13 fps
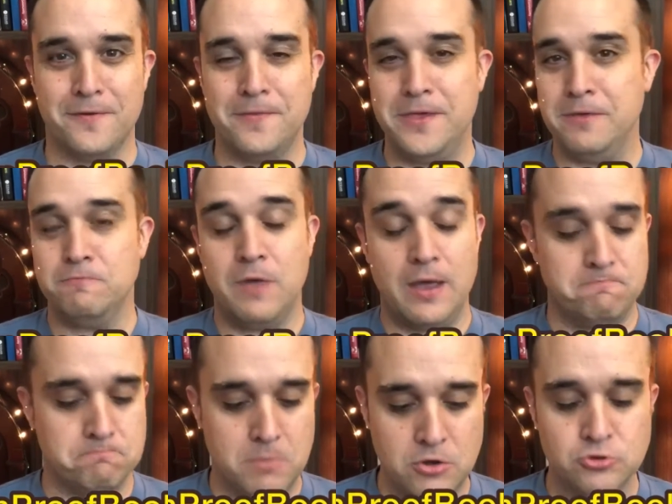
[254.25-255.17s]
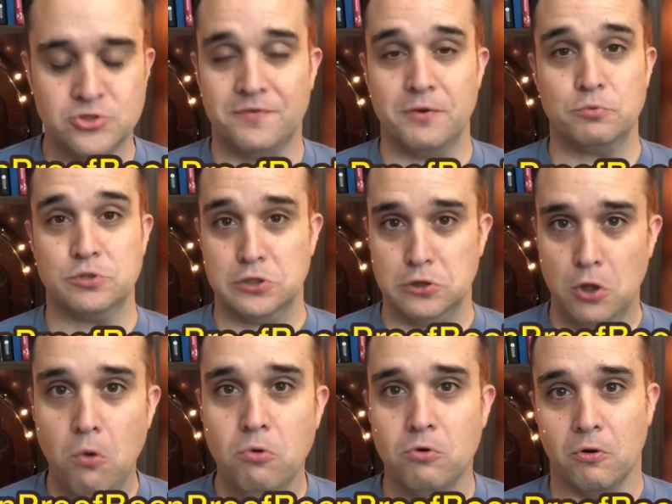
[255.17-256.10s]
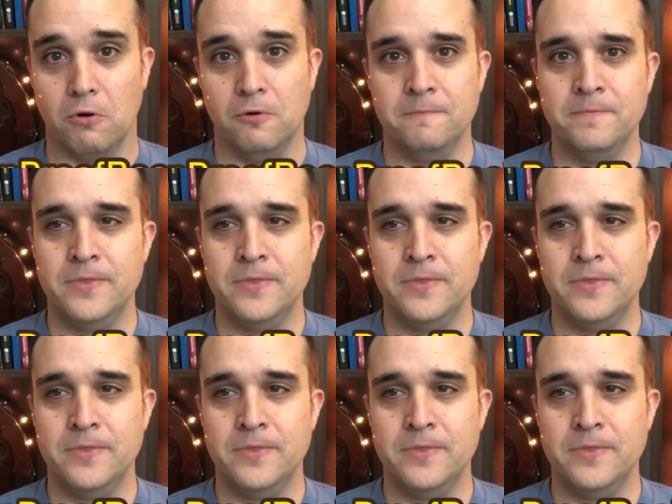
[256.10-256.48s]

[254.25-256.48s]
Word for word: and most of it was local.